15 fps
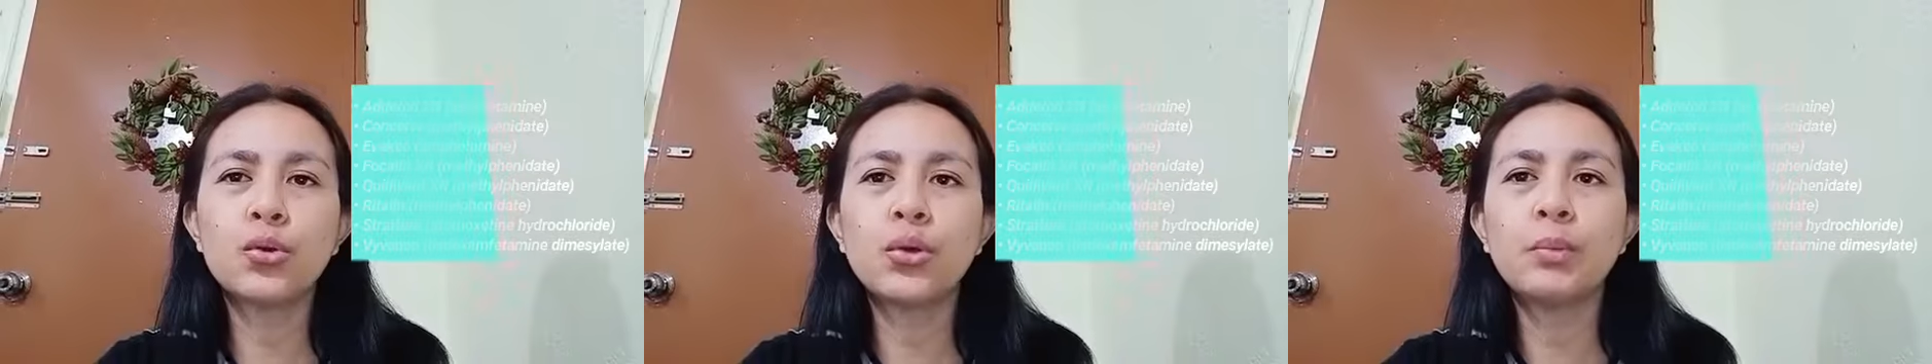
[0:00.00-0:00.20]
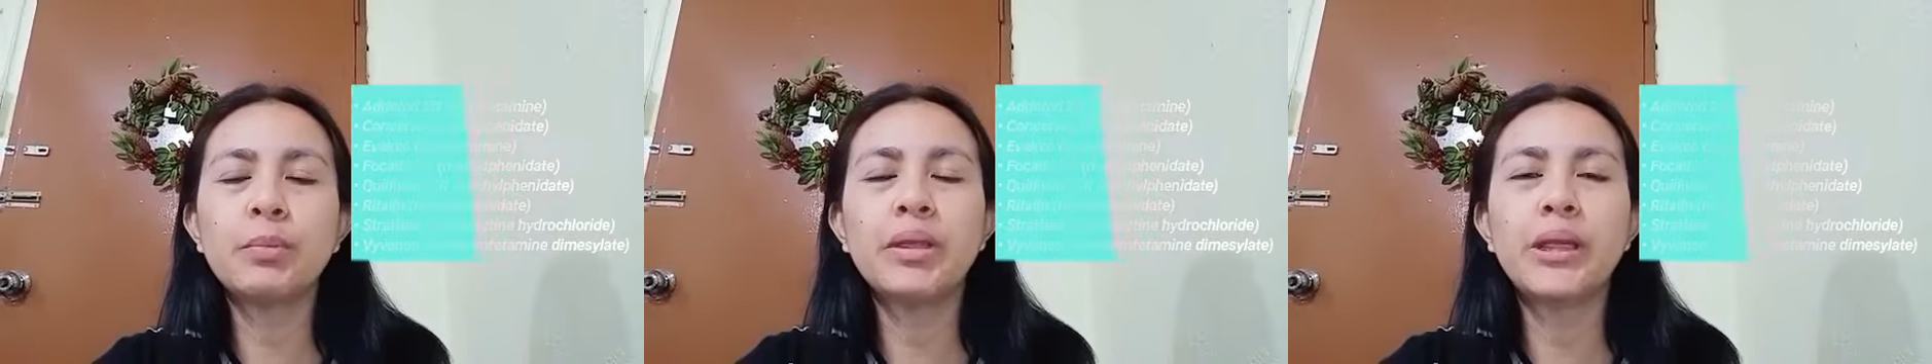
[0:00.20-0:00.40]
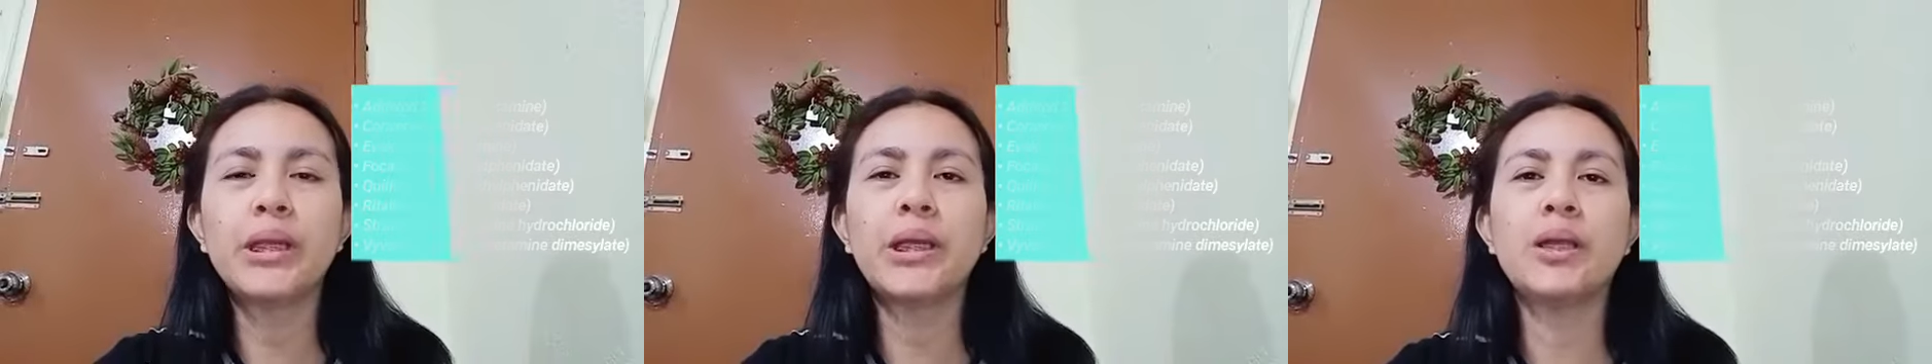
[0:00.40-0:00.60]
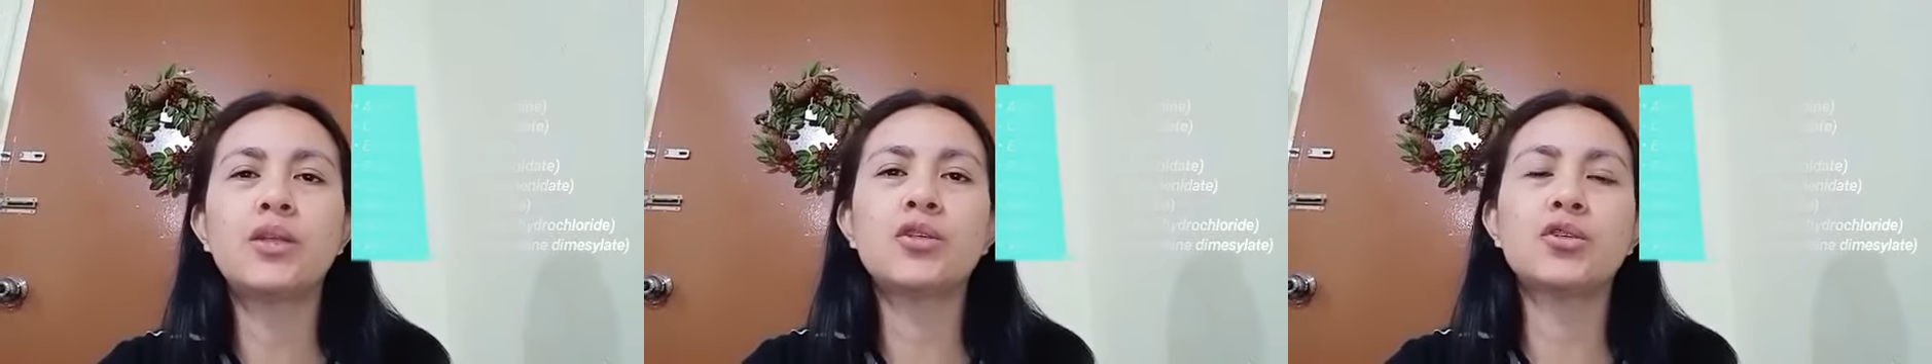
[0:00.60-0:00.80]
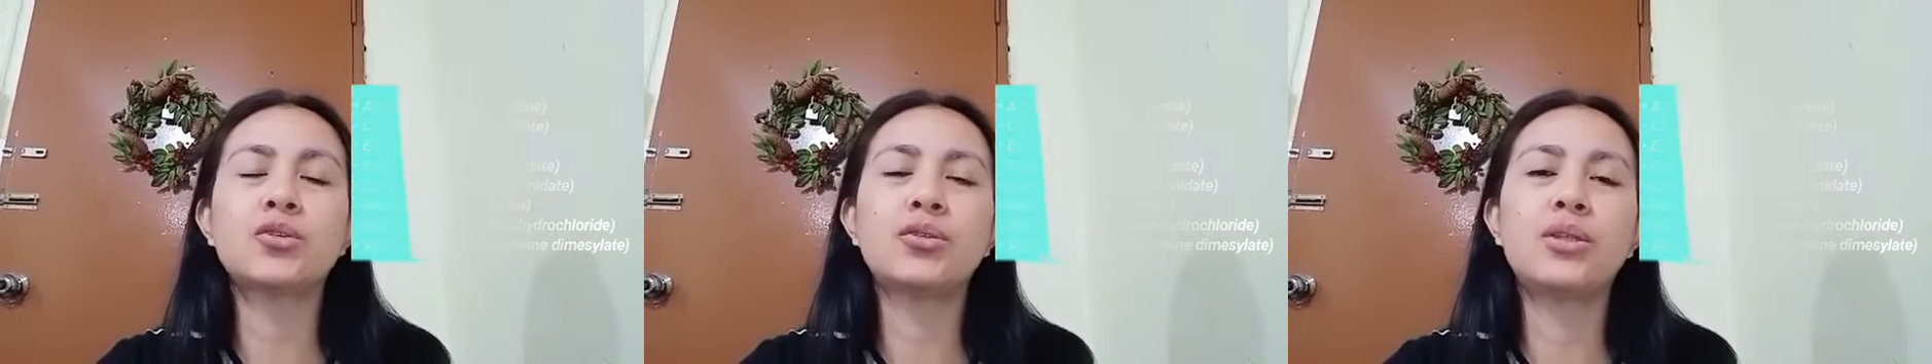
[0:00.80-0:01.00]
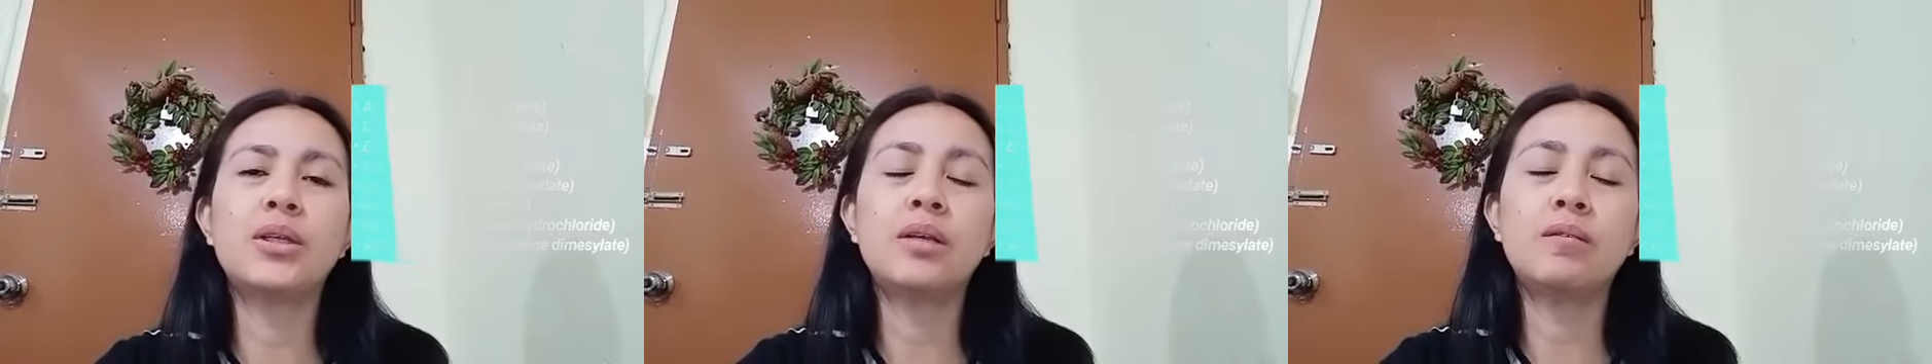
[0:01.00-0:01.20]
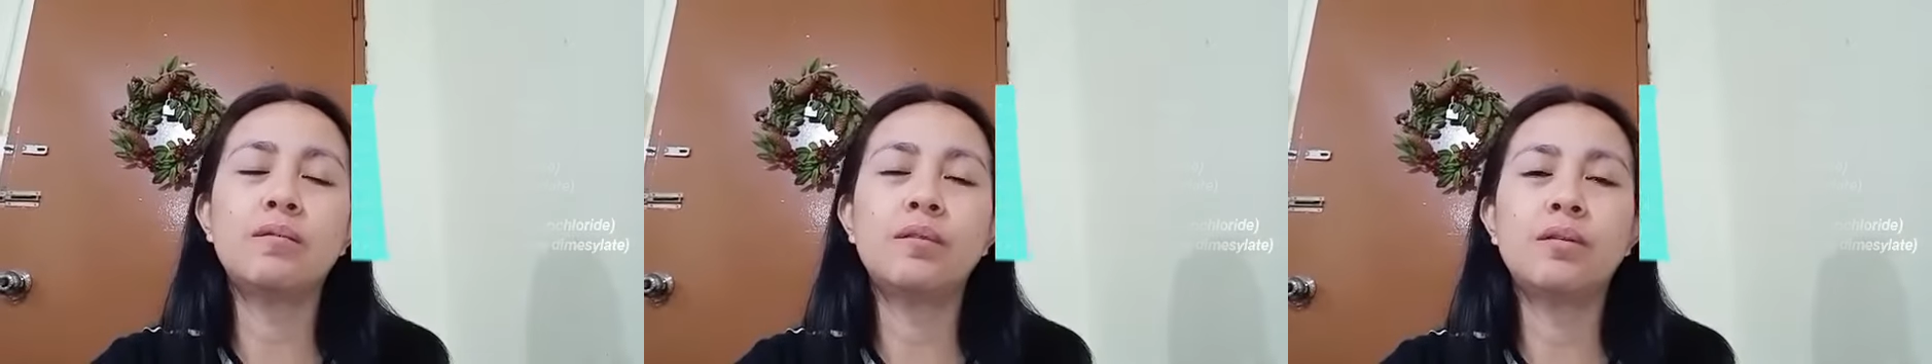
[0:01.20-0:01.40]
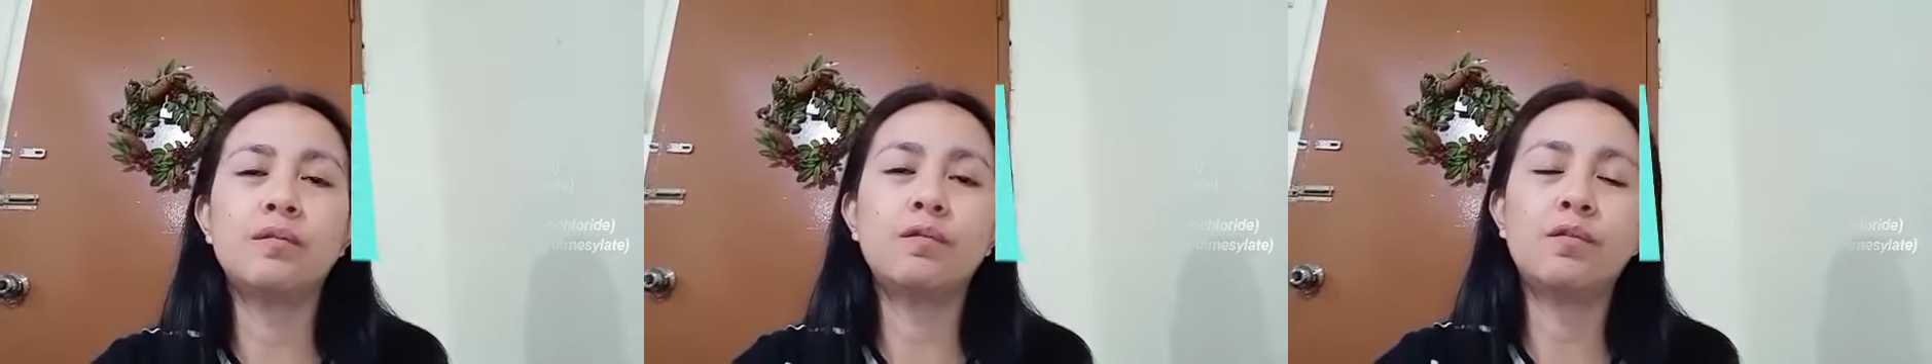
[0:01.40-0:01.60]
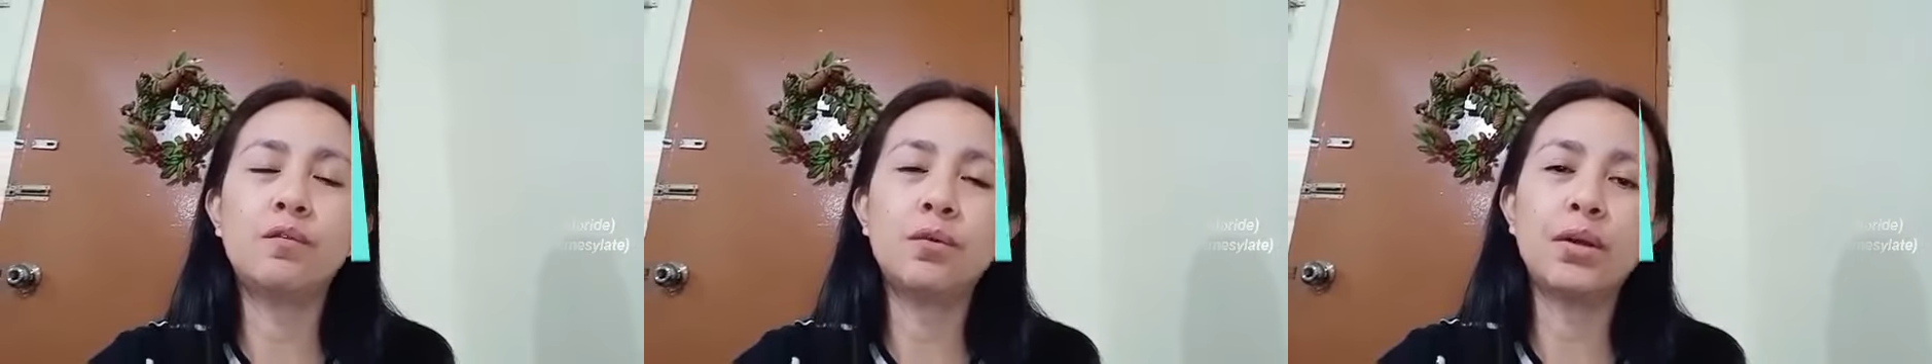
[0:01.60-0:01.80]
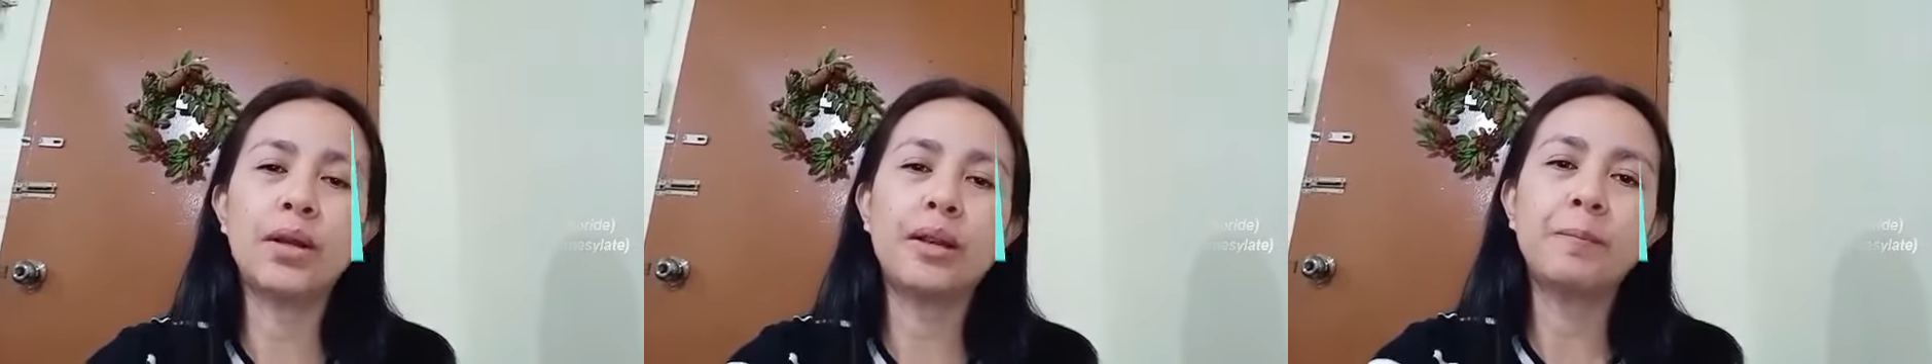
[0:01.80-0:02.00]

a medication given for